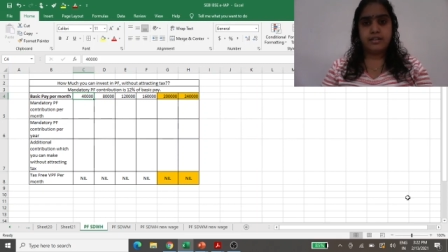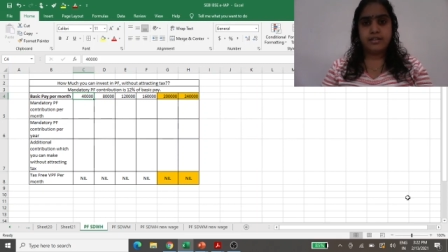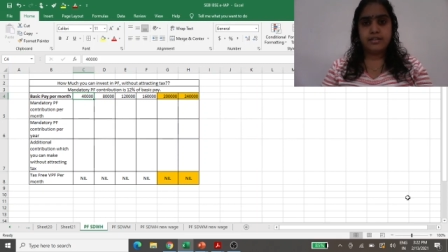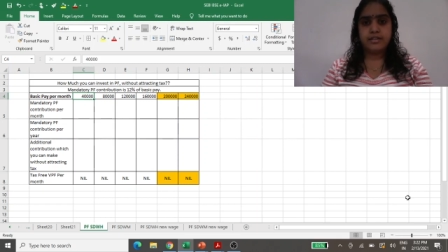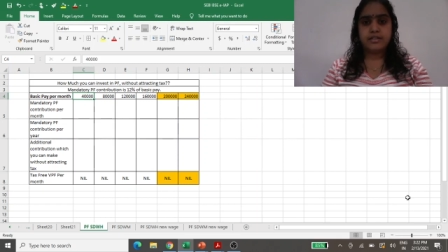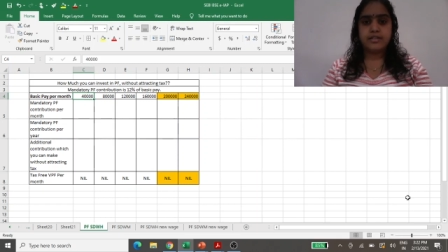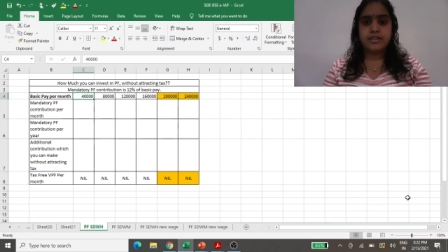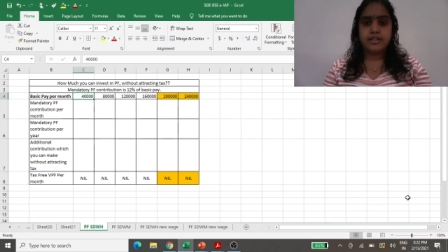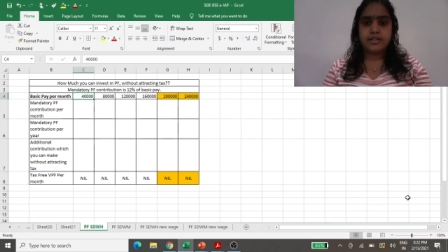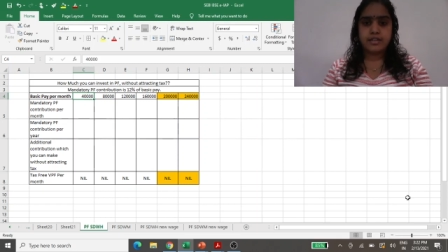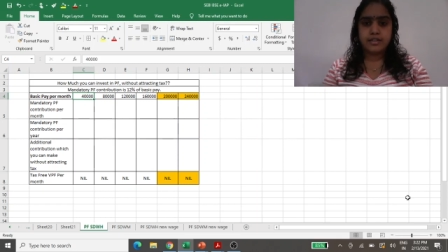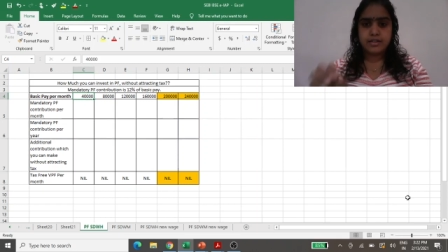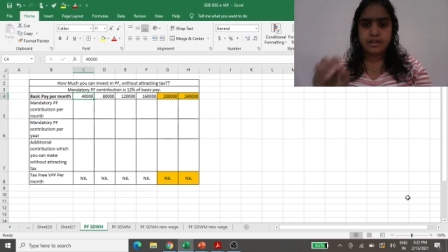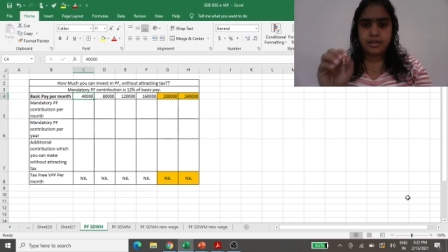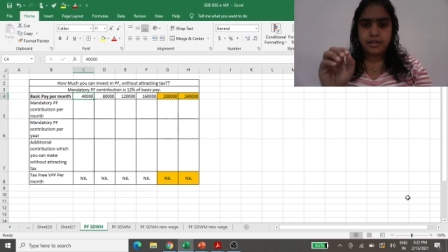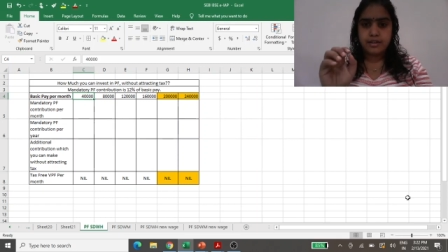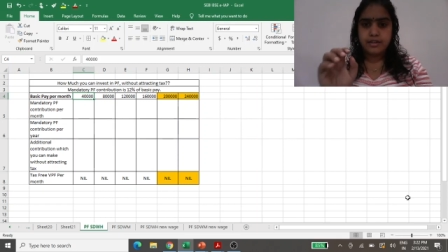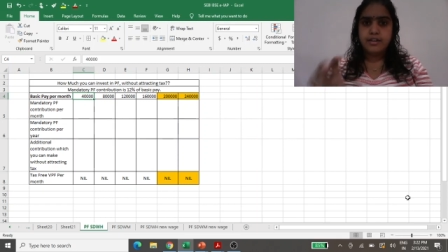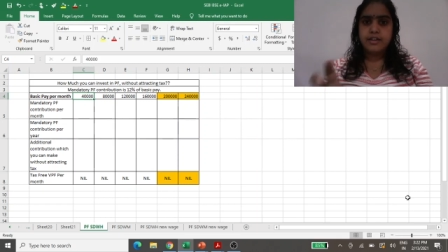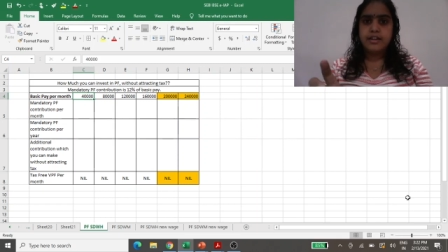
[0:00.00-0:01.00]
this is this is
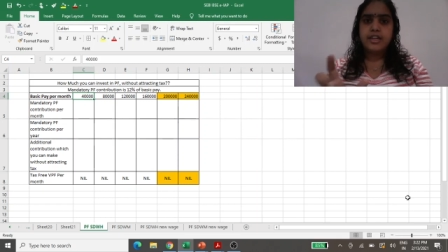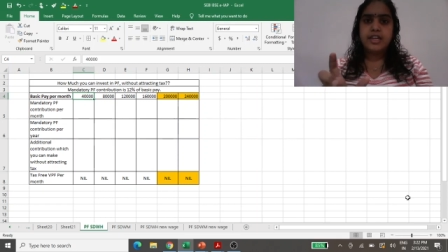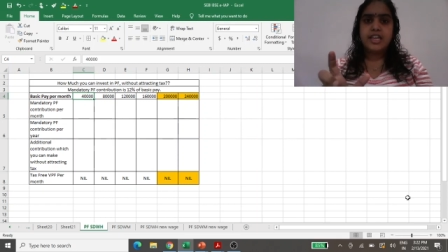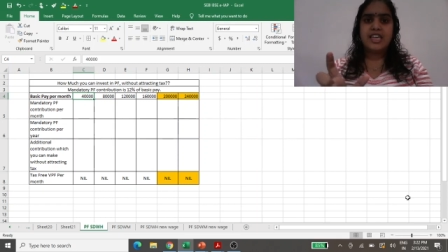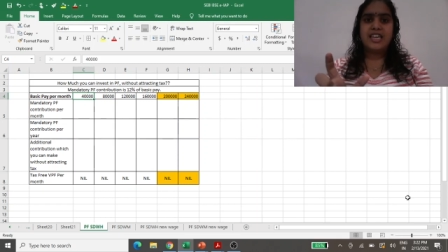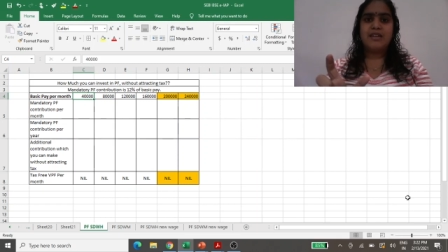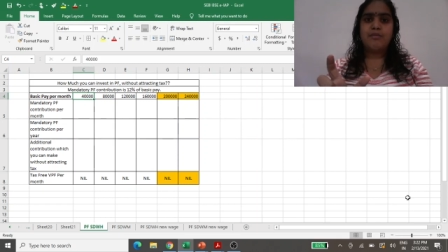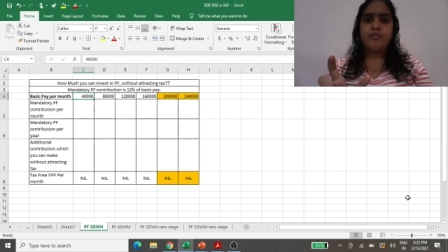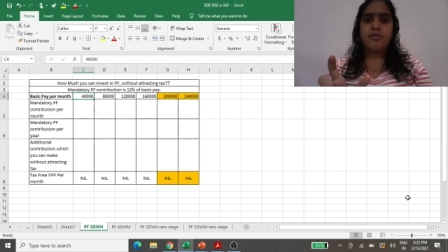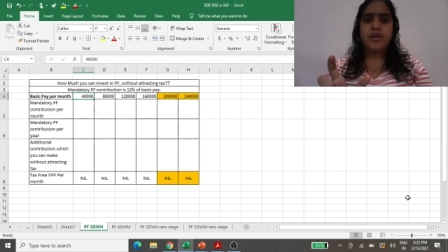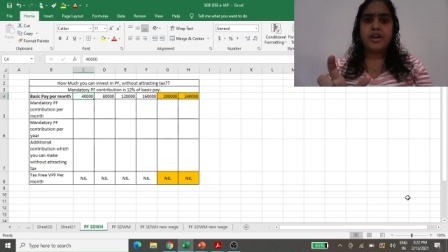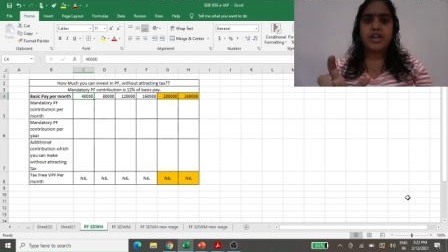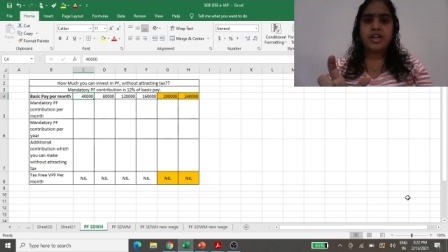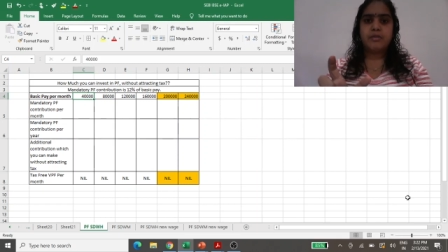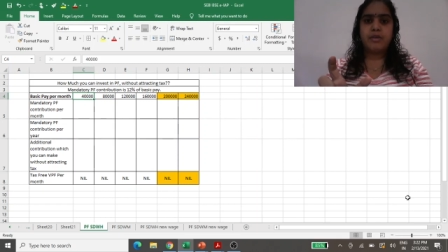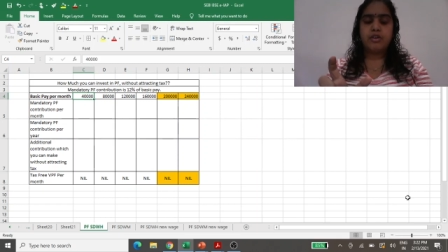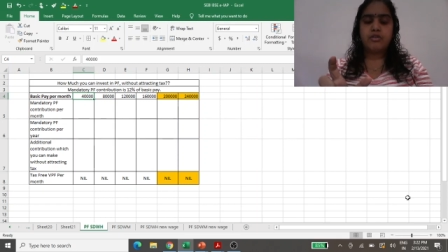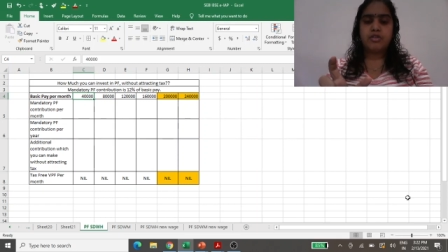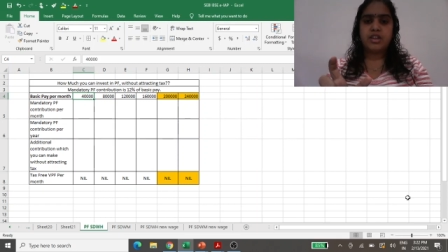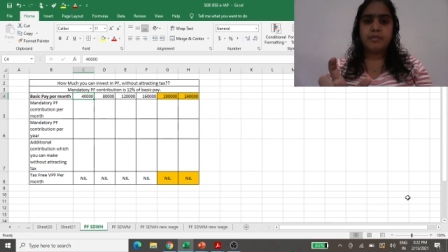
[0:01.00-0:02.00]
a key point
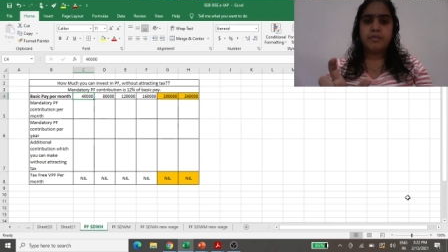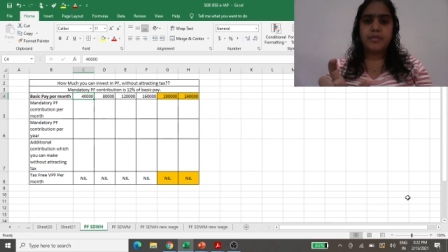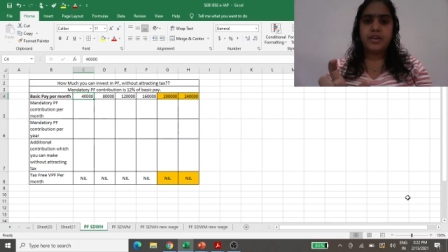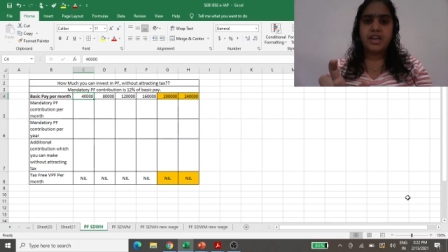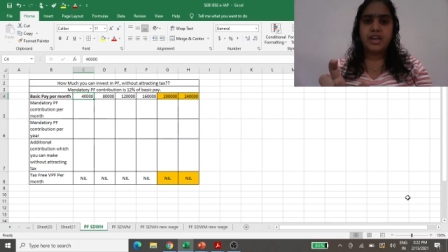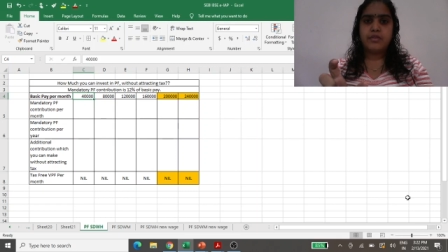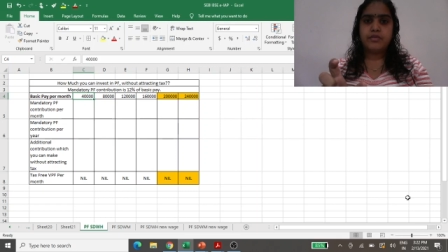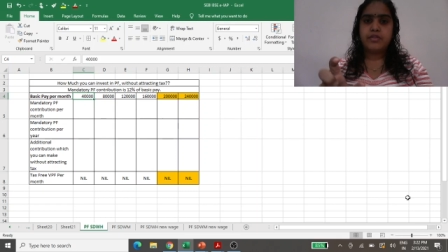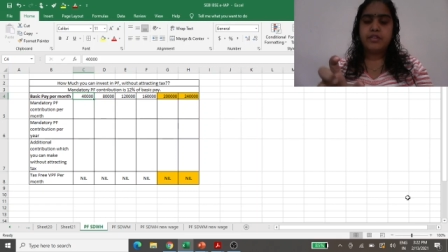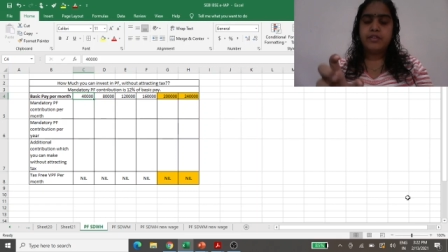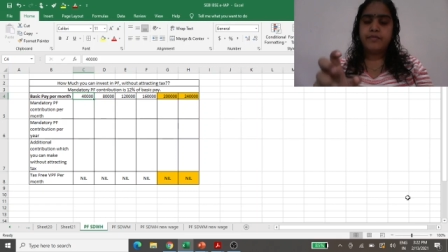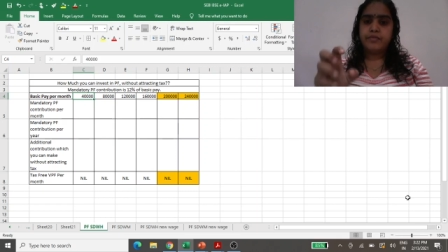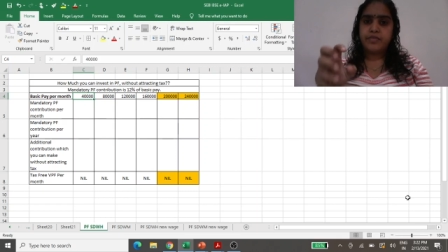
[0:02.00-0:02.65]
about the PF